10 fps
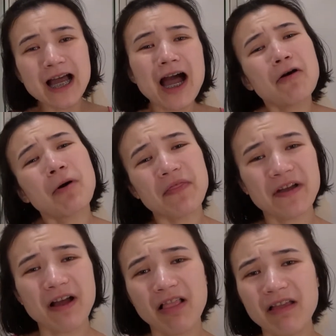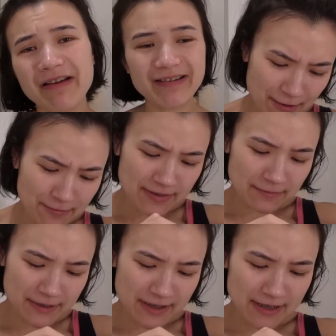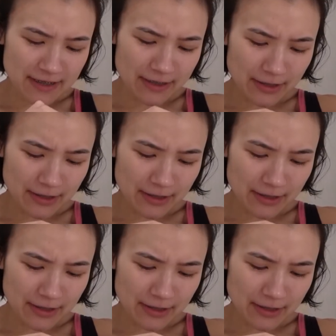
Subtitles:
I want the color. I was originally gonna